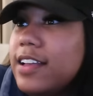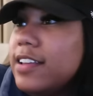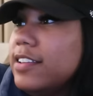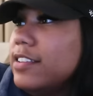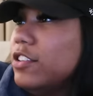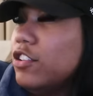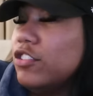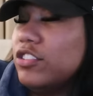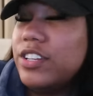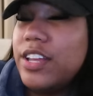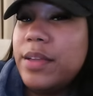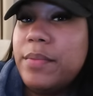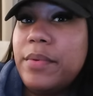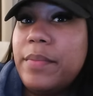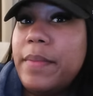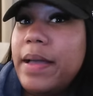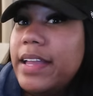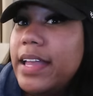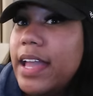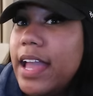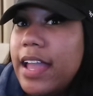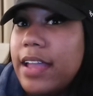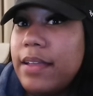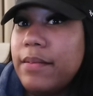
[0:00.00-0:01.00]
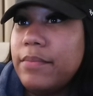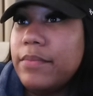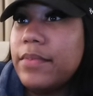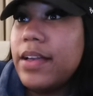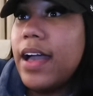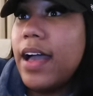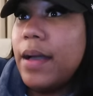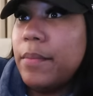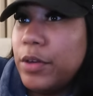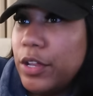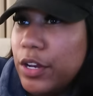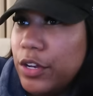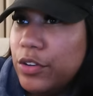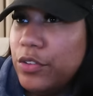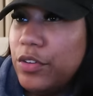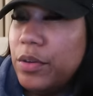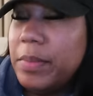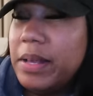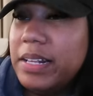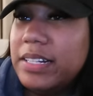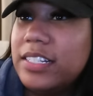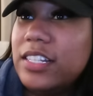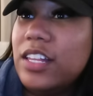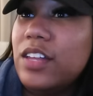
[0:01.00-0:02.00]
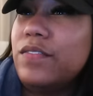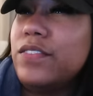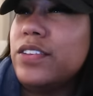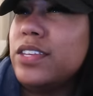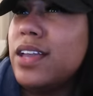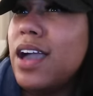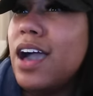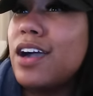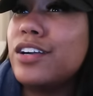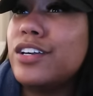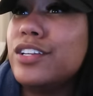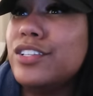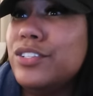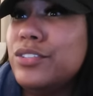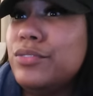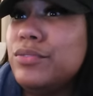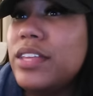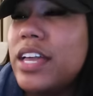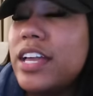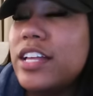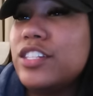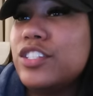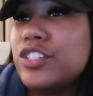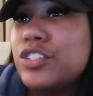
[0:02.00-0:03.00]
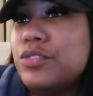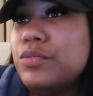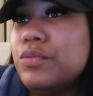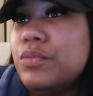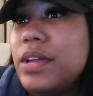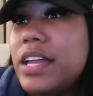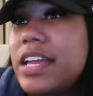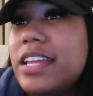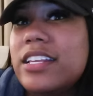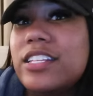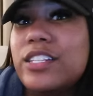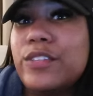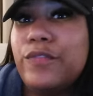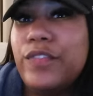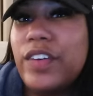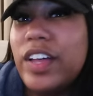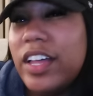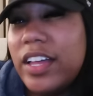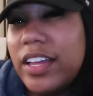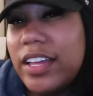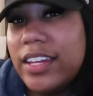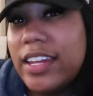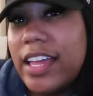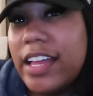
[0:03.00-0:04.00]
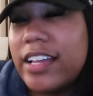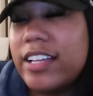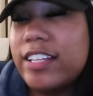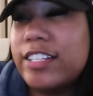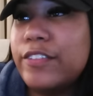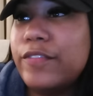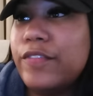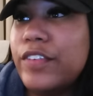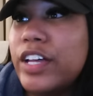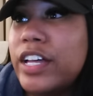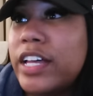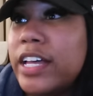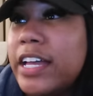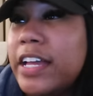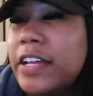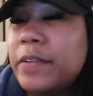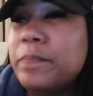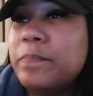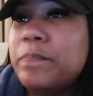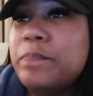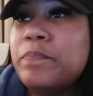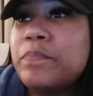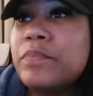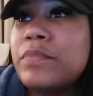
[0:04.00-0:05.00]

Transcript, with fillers: No shame in my game. I'm gonna do it myself, and y'all can do that too. And it's fun. Like, it's fun.